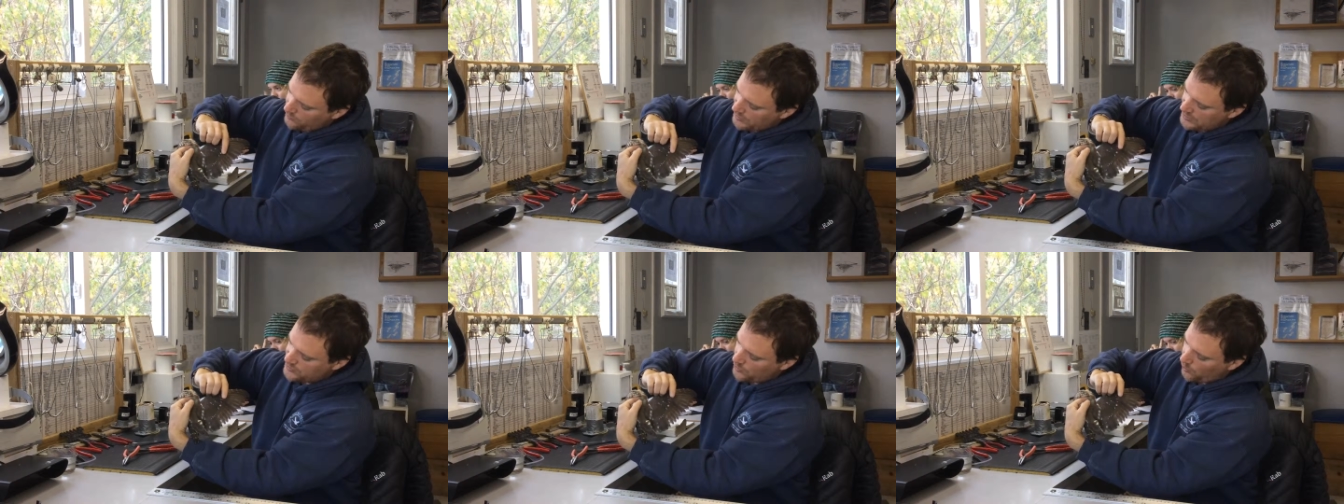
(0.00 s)

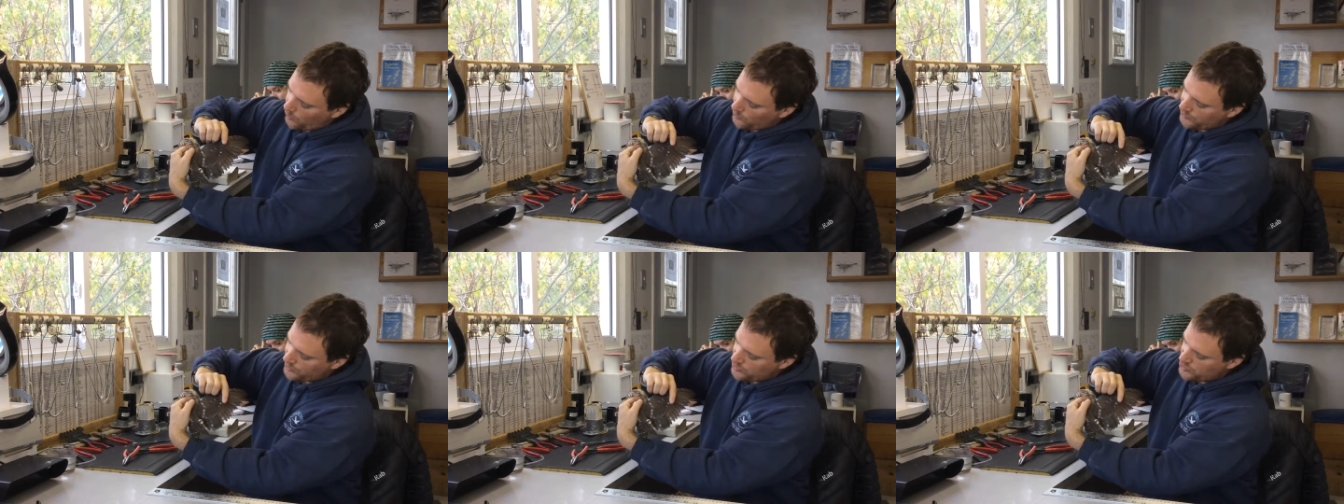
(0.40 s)
these
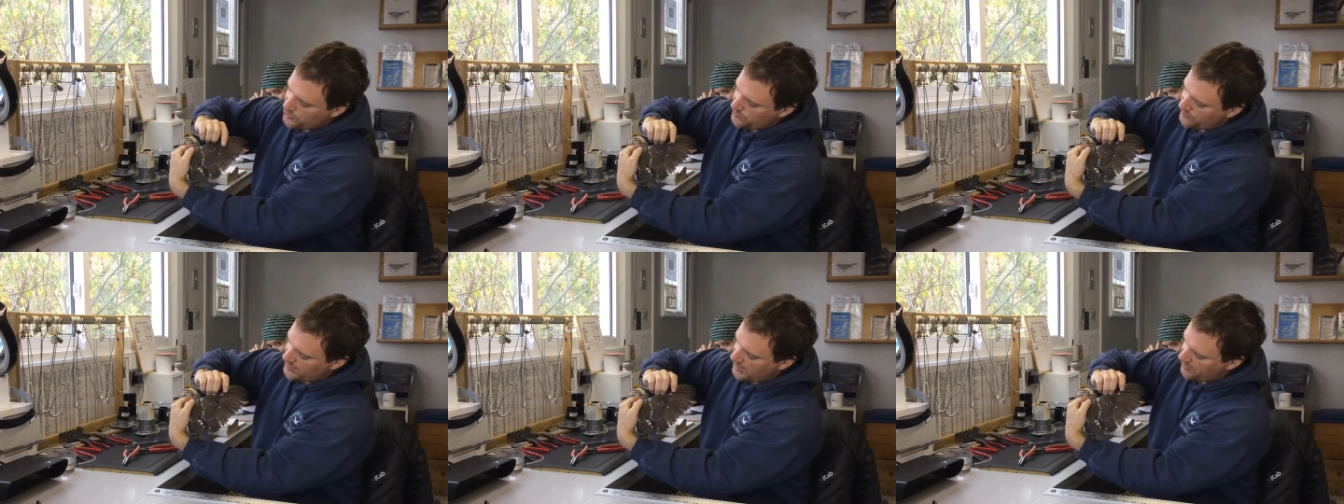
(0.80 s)
older
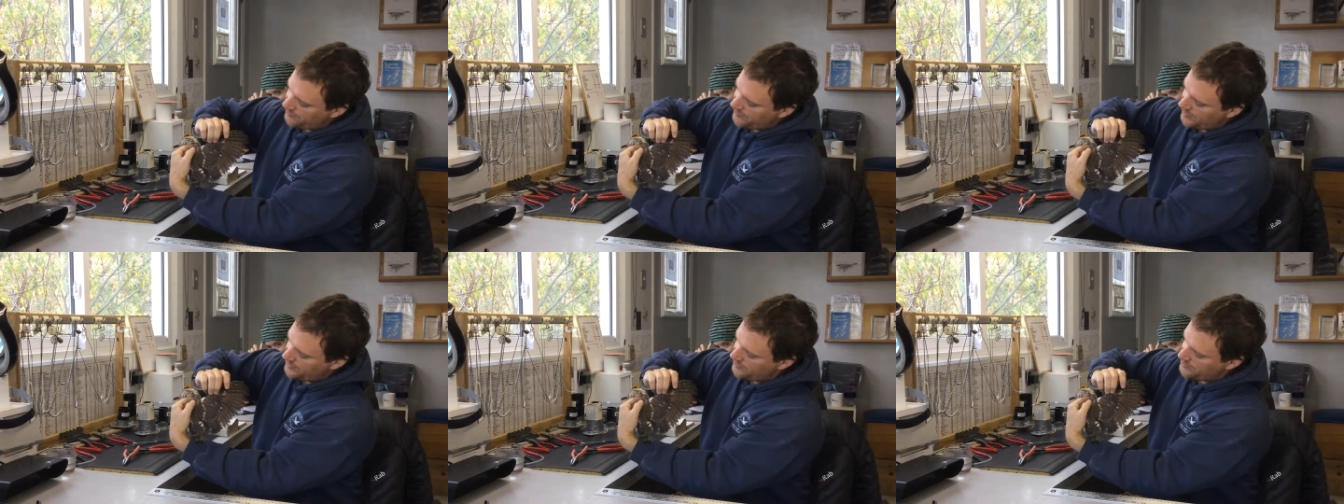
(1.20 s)
juvenile
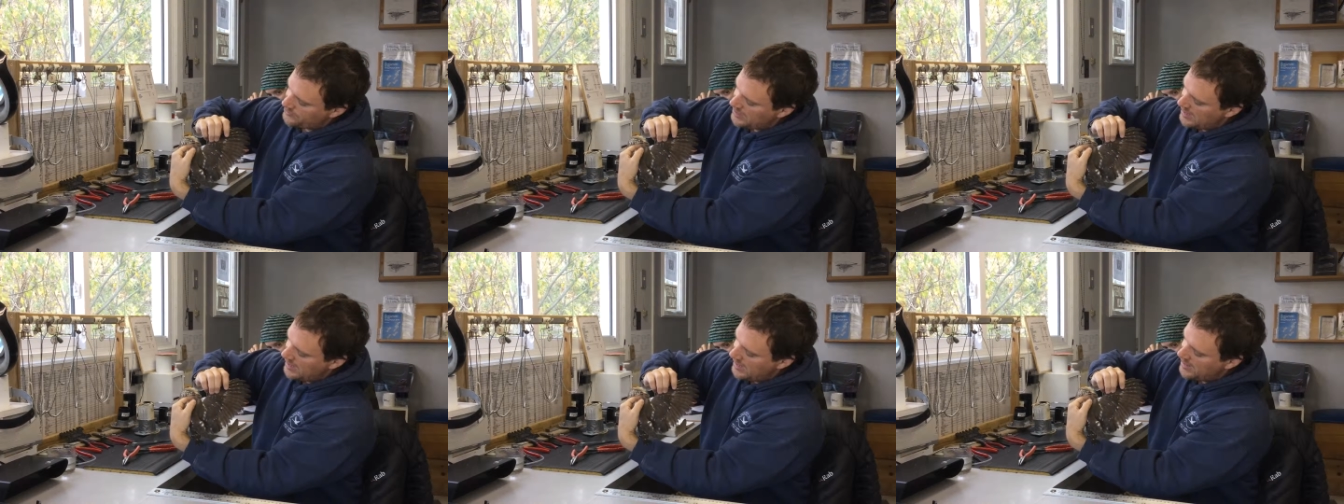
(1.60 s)

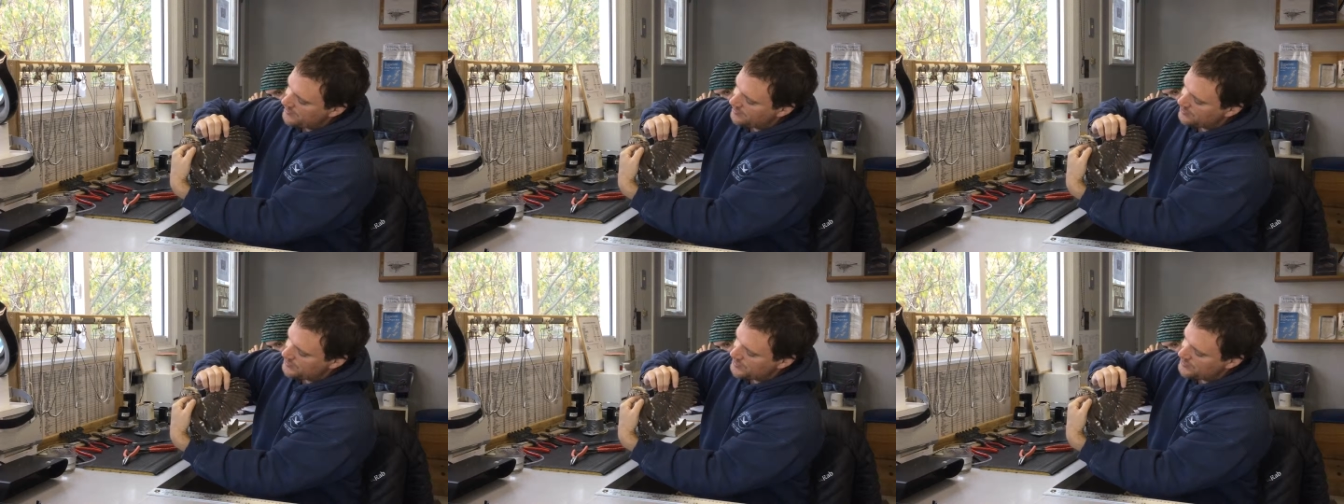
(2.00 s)
feathers
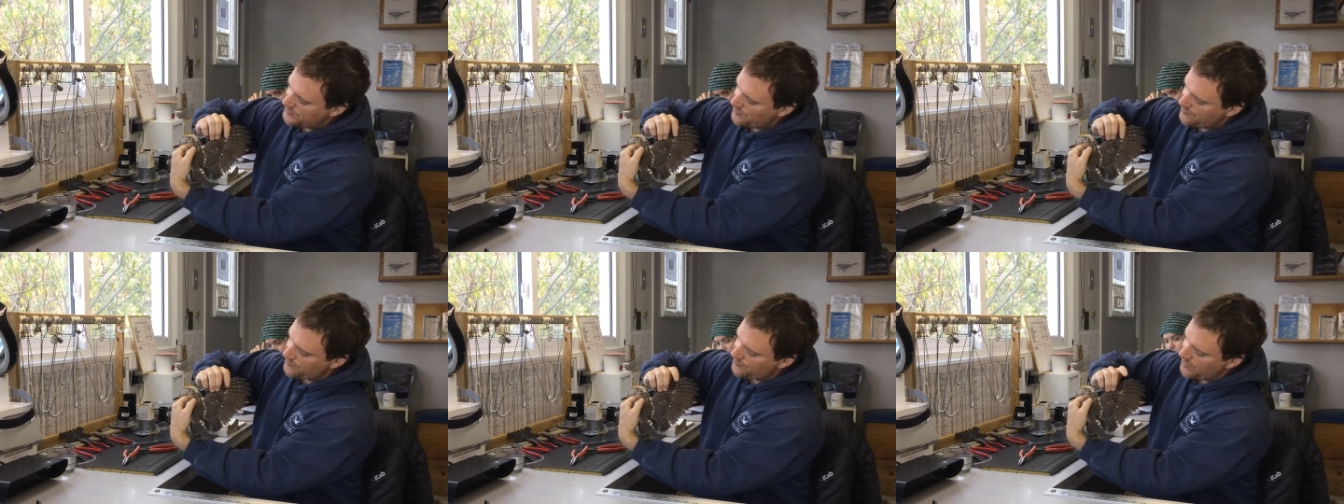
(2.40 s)
and there's
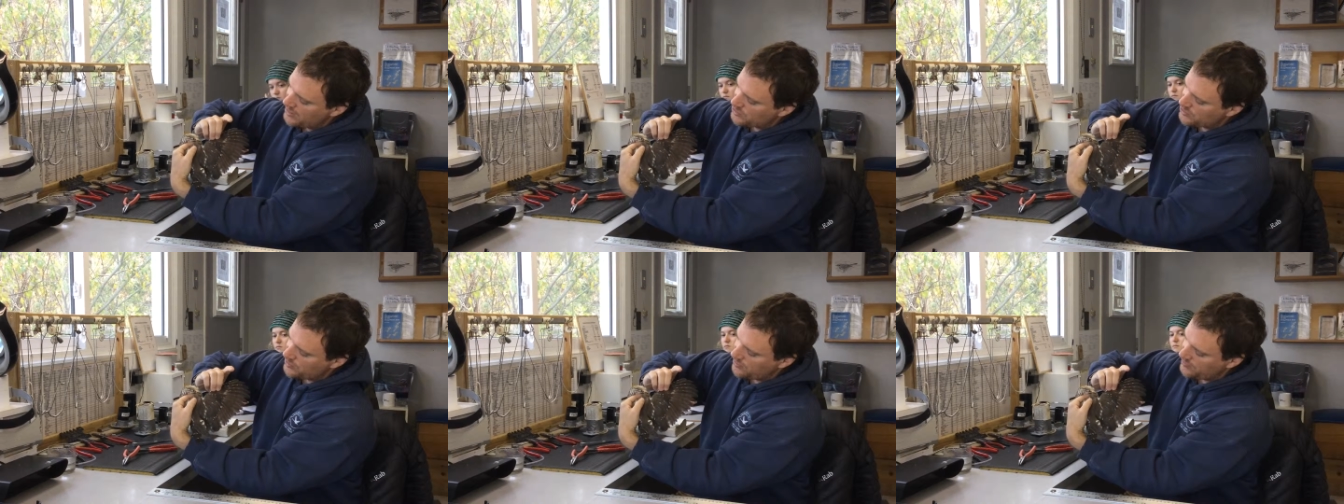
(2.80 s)
these
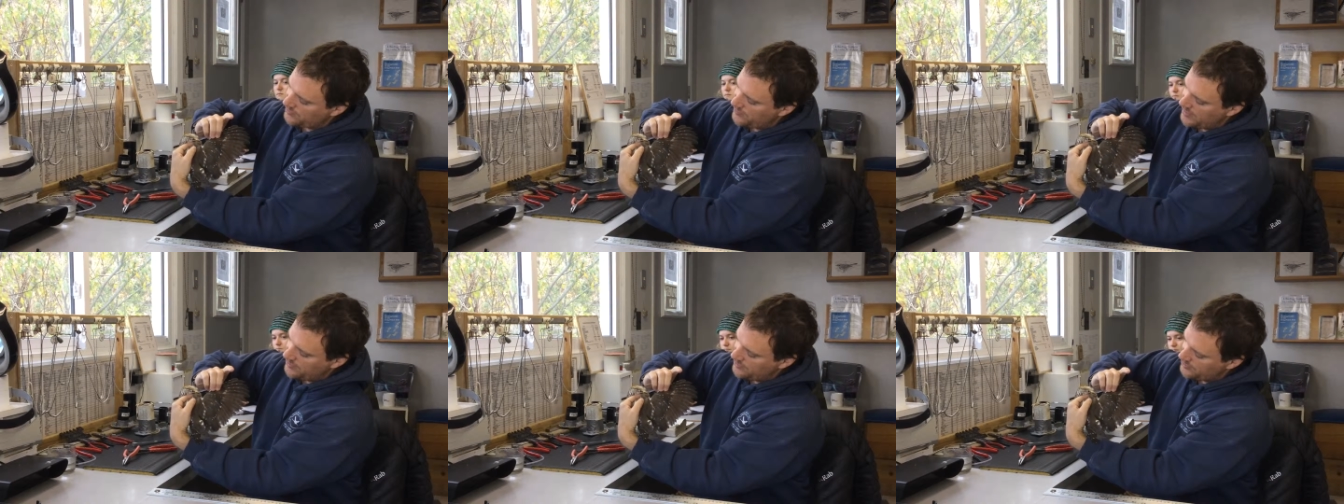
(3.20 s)
fresher
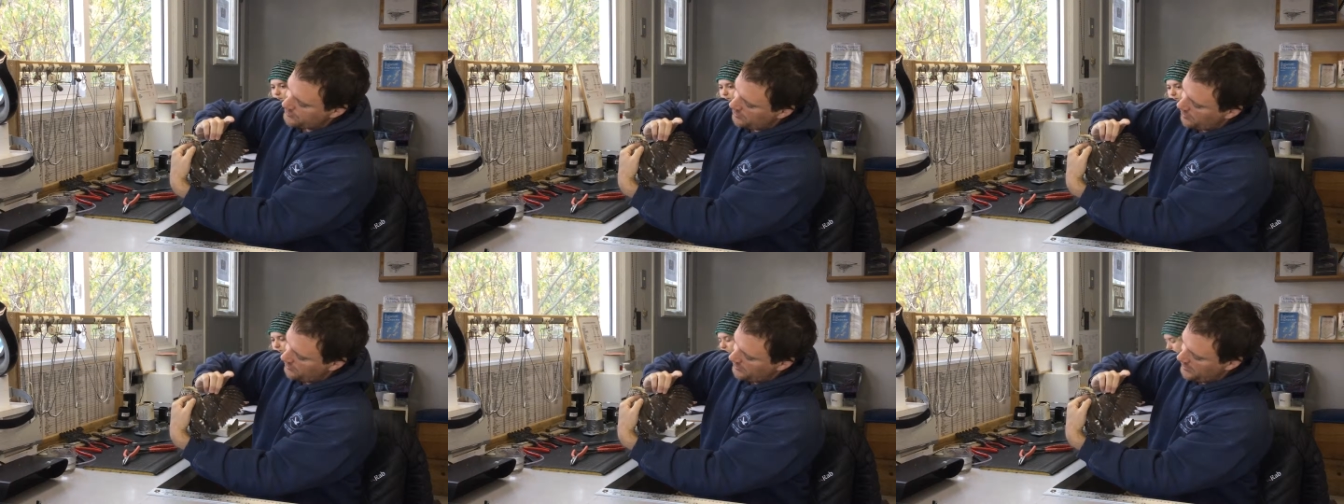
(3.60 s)

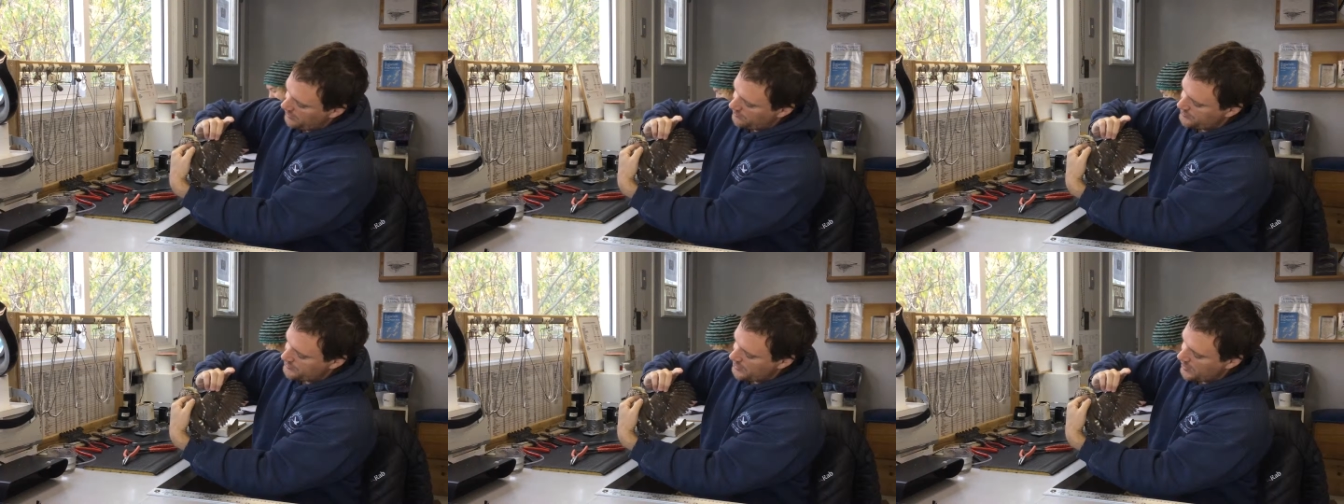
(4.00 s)
feathers on the
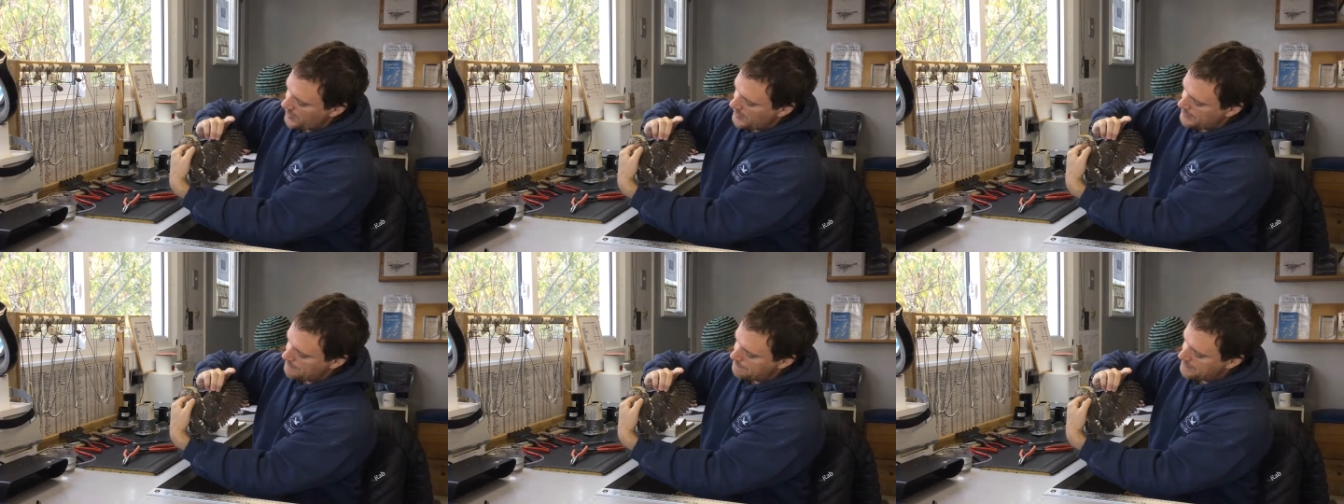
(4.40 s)

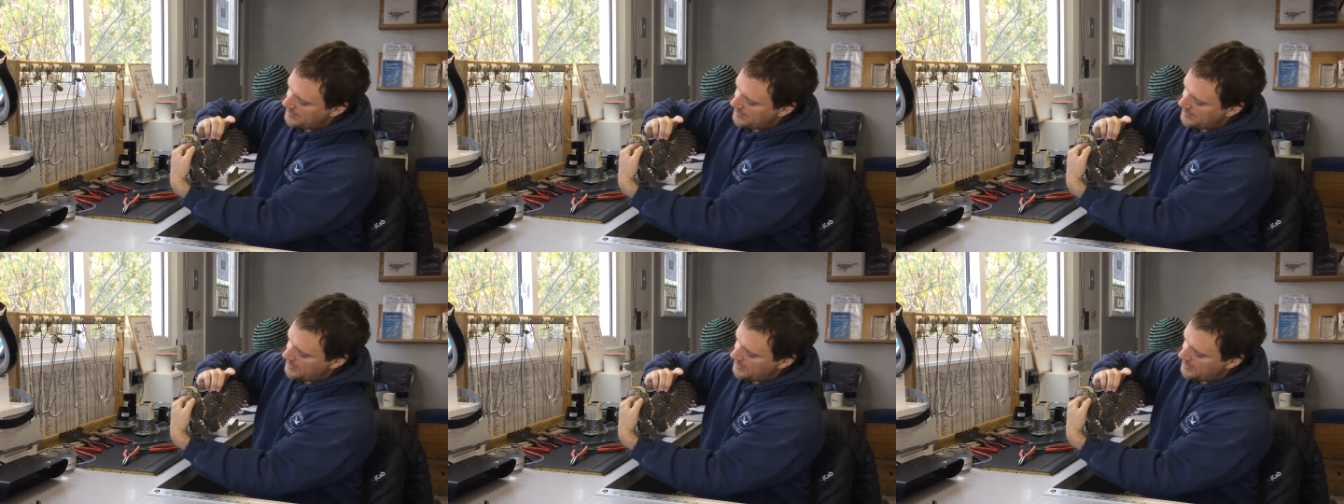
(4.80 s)
outside.